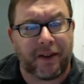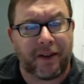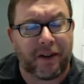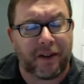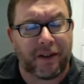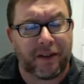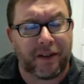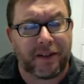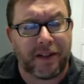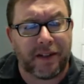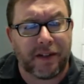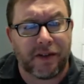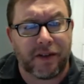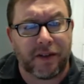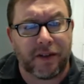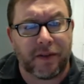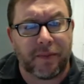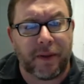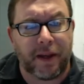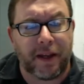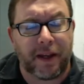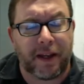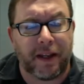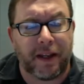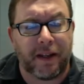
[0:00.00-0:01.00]
our decision
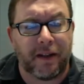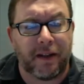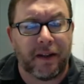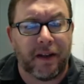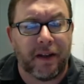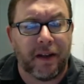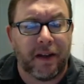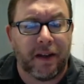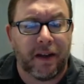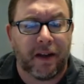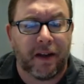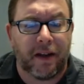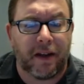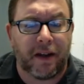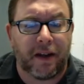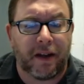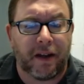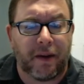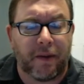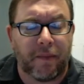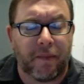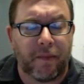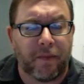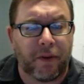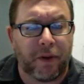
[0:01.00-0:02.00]
making,
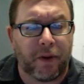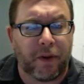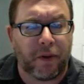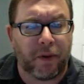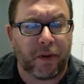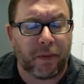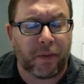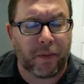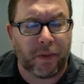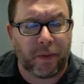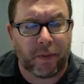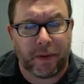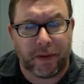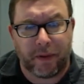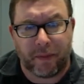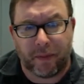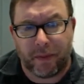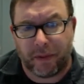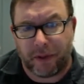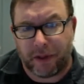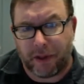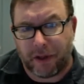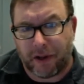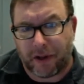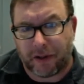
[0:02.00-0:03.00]
when
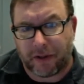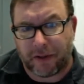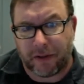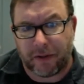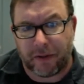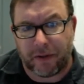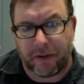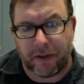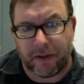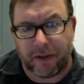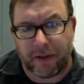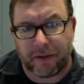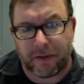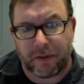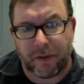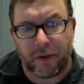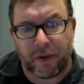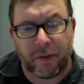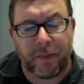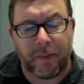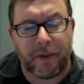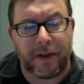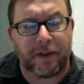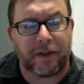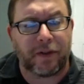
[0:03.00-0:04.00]
we talk to the
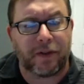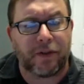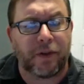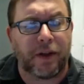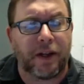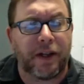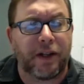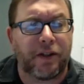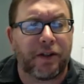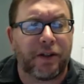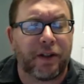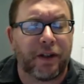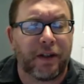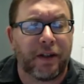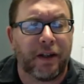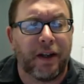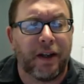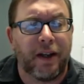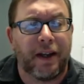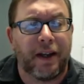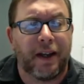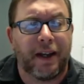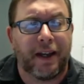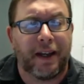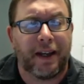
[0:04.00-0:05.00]
school administration
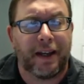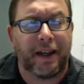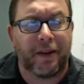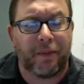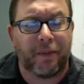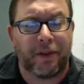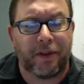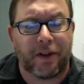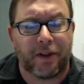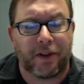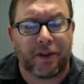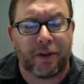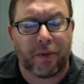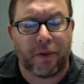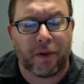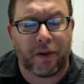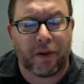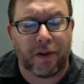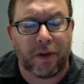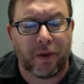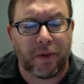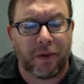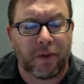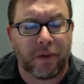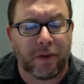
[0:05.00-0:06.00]
and we talk to our
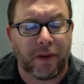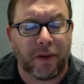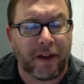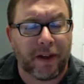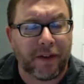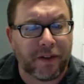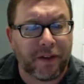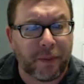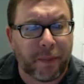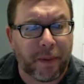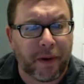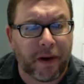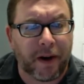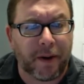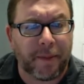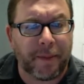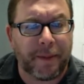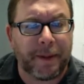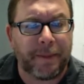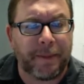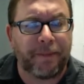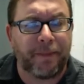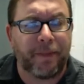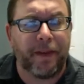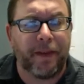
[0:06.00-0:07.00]
local health
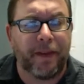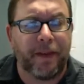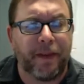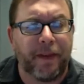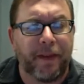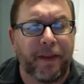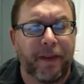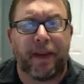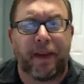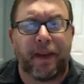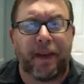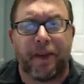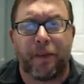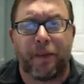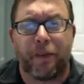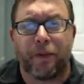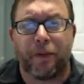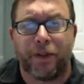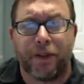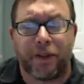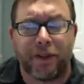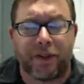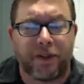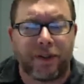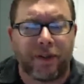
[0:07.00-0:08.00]
department, and
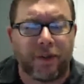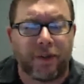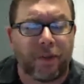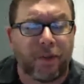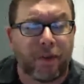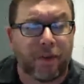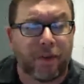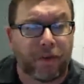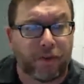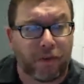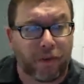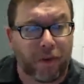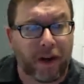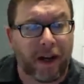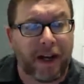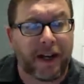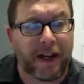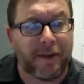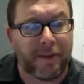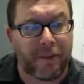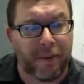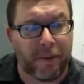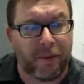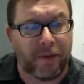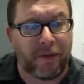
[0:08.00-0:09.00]
we're trying
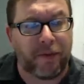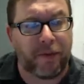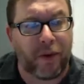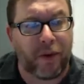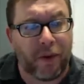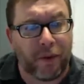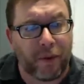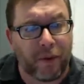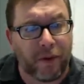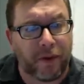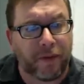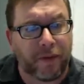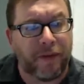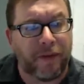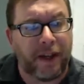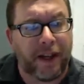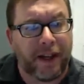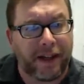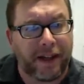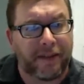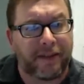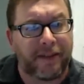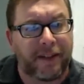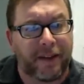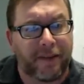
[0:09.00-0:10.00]
to move forward
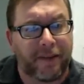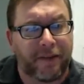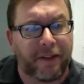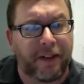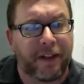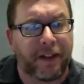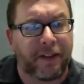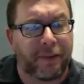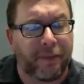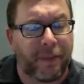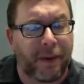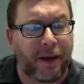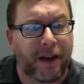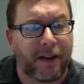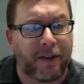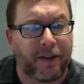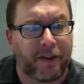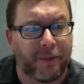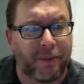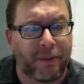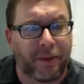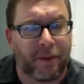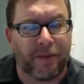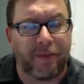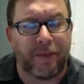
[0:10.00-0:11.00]
as safely as
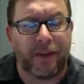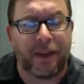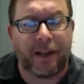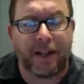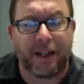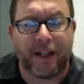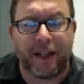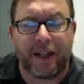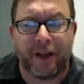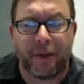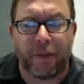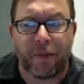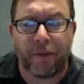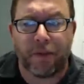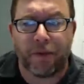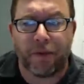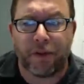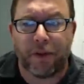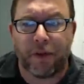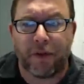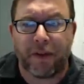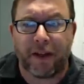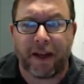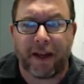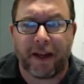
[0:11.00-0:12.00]
possible. And again, we'll
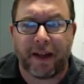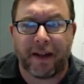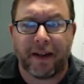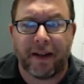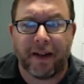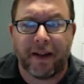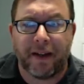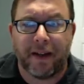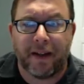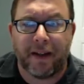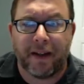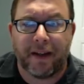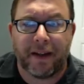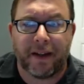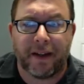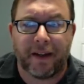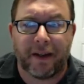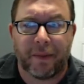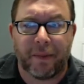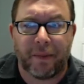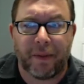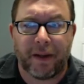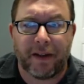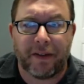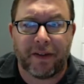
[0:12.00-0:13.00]
do that
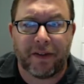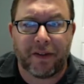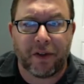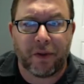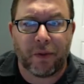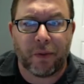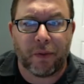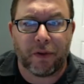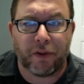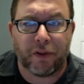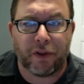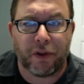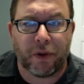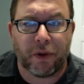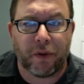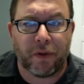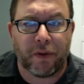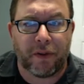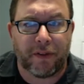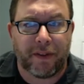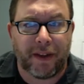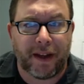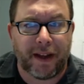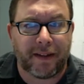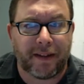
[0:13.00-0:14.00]
until we're told
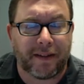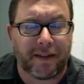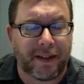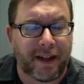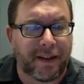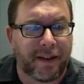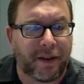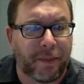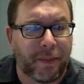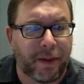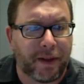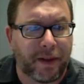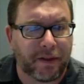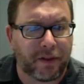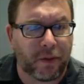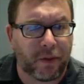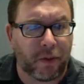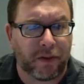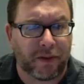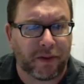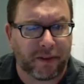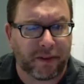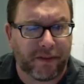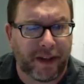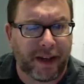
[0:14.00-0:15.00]
that that's not the best
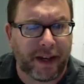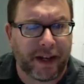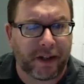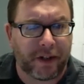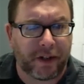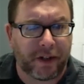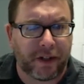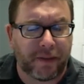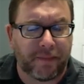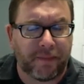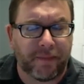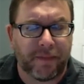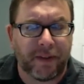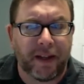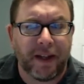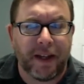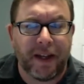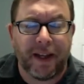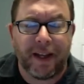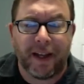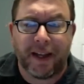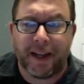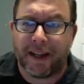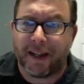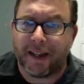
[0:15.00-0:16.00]
course of action.
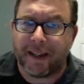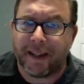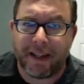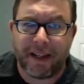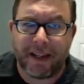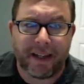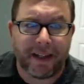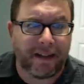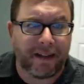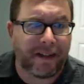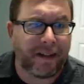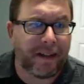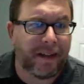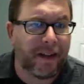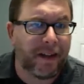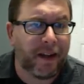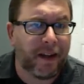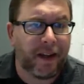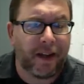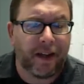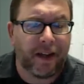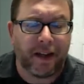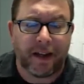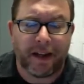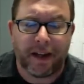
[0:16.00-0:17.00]
And again,
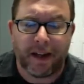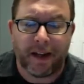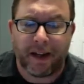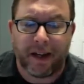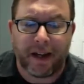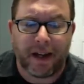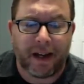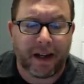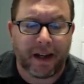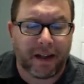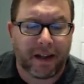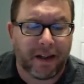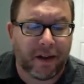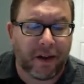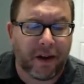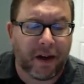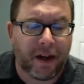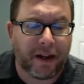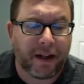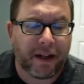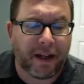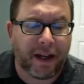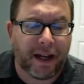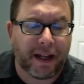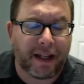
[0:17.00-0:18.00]

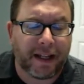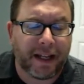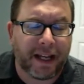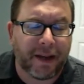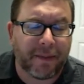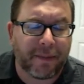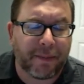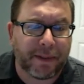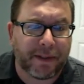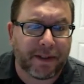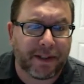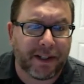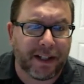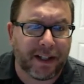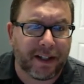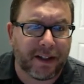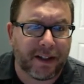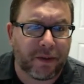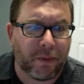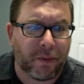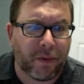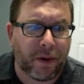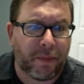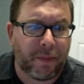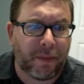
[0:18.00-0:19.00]
I can't predict
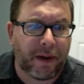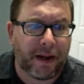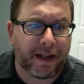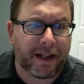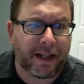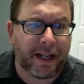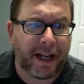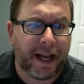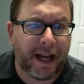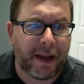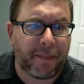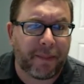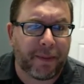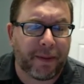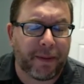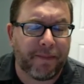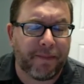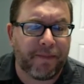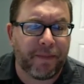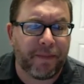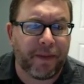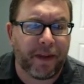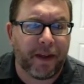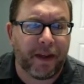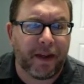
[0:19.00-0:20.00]
what might happen,
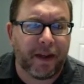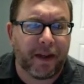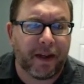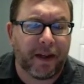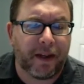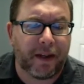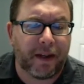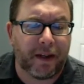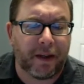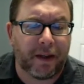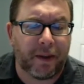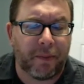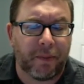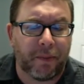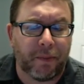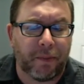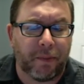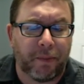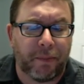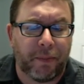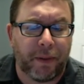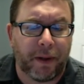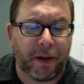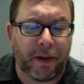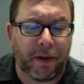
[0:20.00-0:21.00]

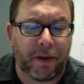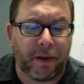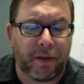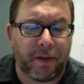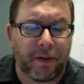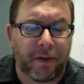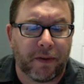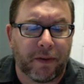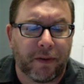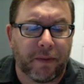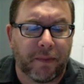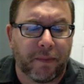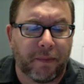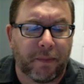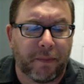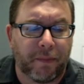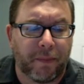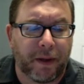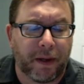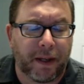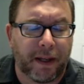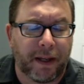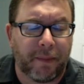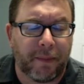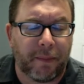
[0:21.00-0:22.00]
but
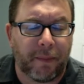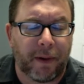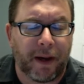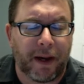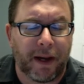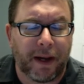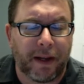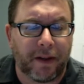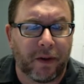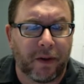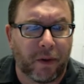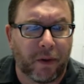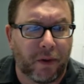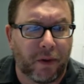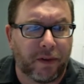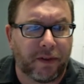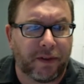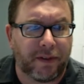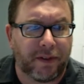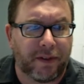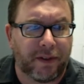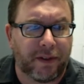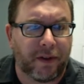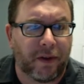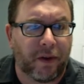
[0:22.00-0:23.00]
again, my goal is
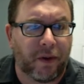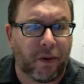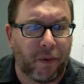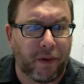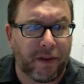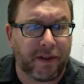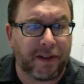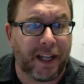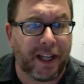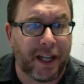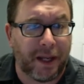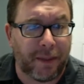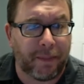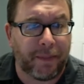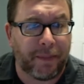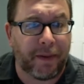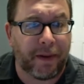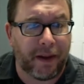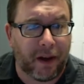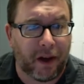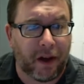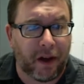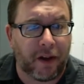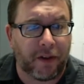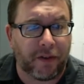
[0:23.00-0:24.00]
to always keep
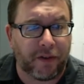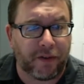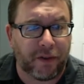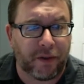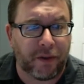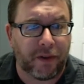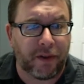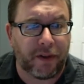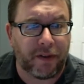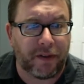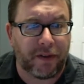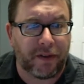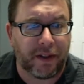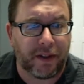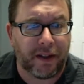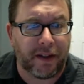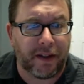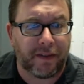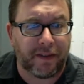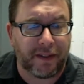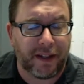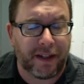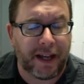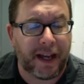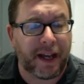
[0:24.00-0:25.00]
all students and
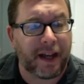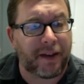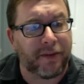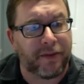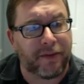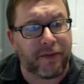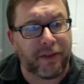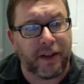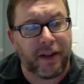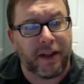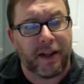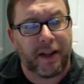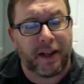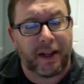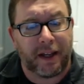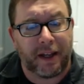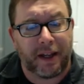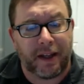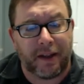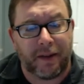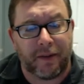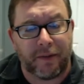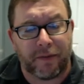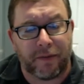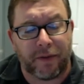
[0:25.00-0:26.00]
staff
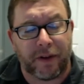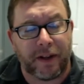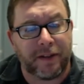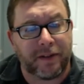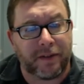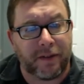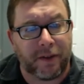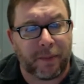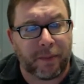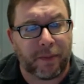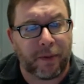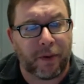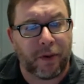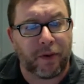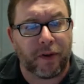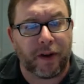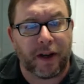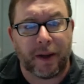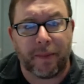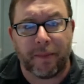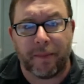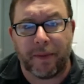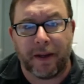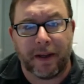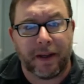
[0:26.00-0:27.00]
and friends of the
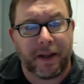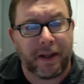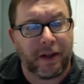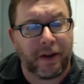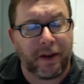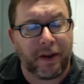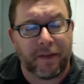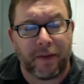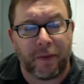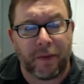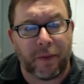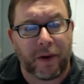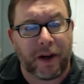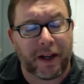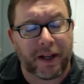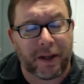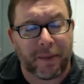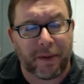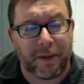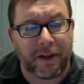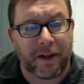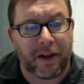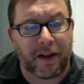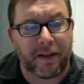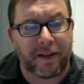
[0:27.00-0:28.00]
program, everyone I come
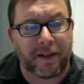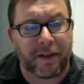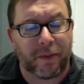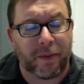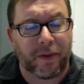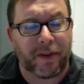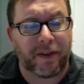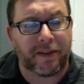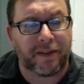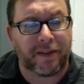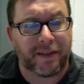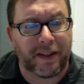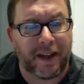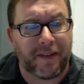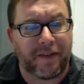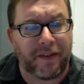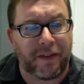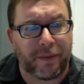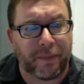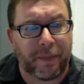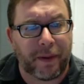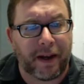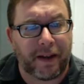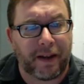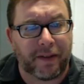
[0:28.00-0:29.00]
in contact with, as safe
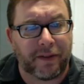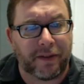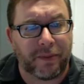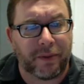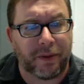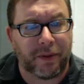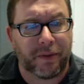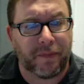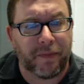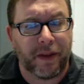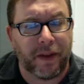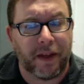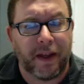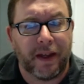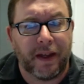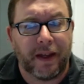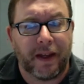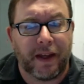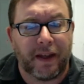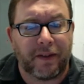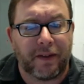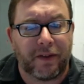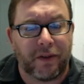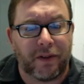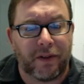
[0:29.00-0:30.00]
as possible.
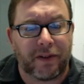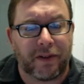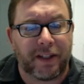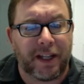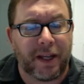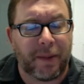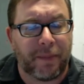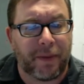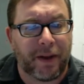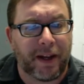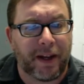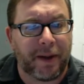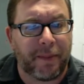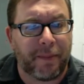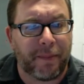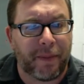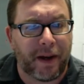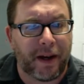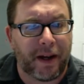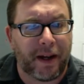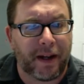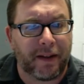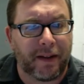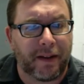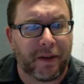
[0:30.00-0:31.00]
And so just keep that in
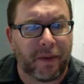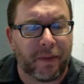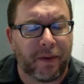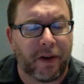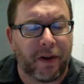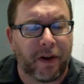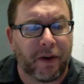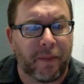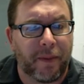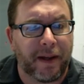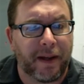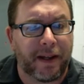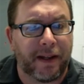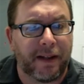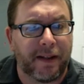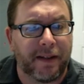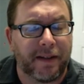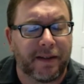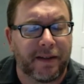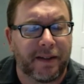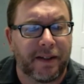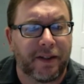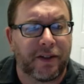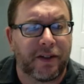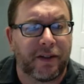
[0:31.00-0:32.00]
mind, that we are making
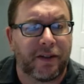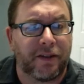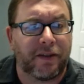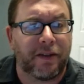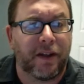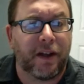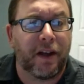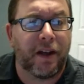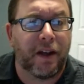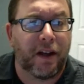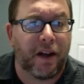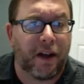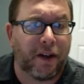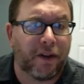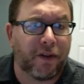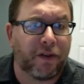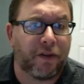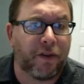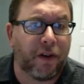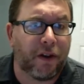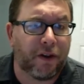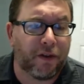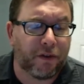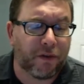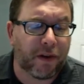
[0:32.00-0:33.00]
decisions
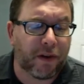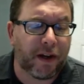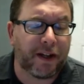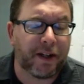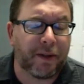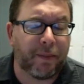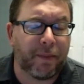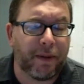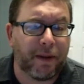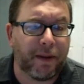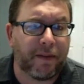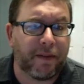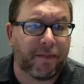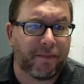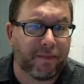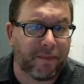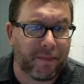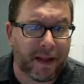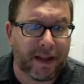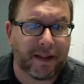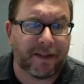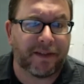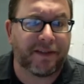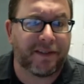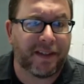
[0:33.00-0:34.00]
on trying to be
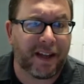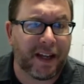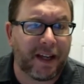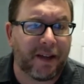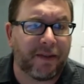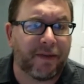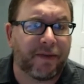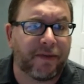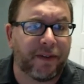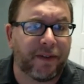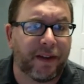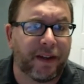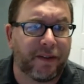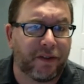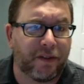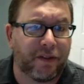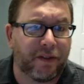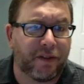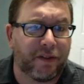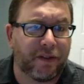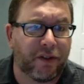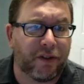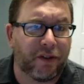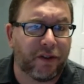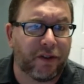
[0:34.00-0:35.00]
as safe as
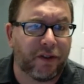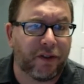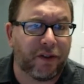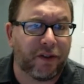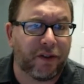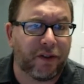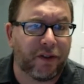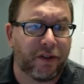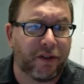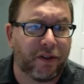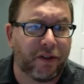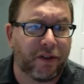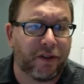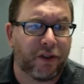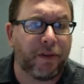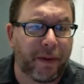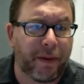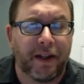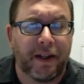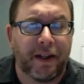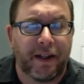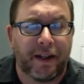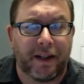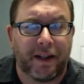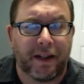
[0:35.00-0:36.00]

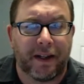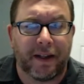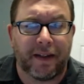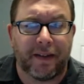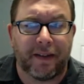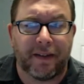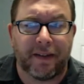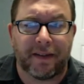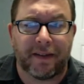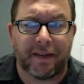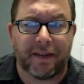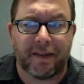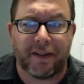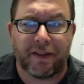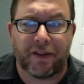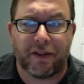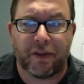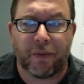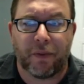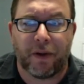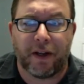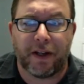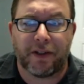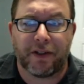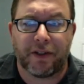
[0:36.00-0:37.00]
humanly possible
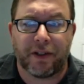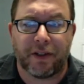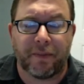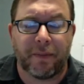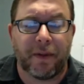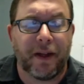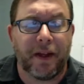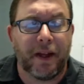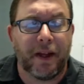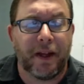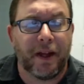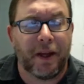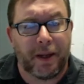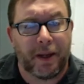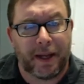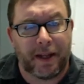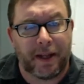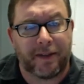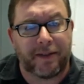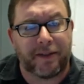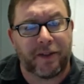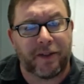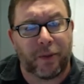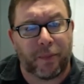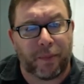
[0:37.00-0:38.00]
in this
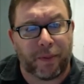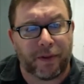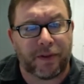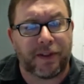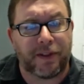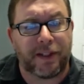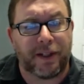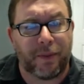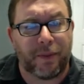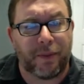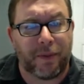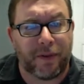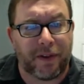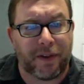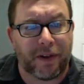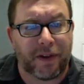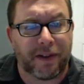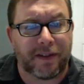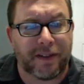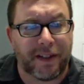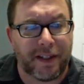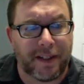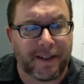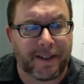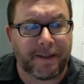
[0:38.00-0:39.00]
situation and still
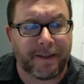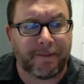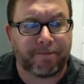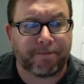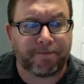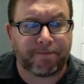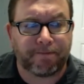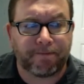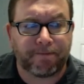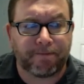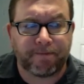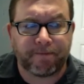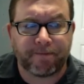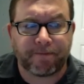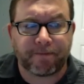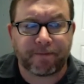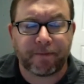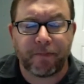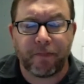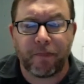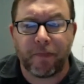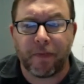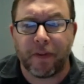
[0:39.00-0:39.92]
proceed with our season.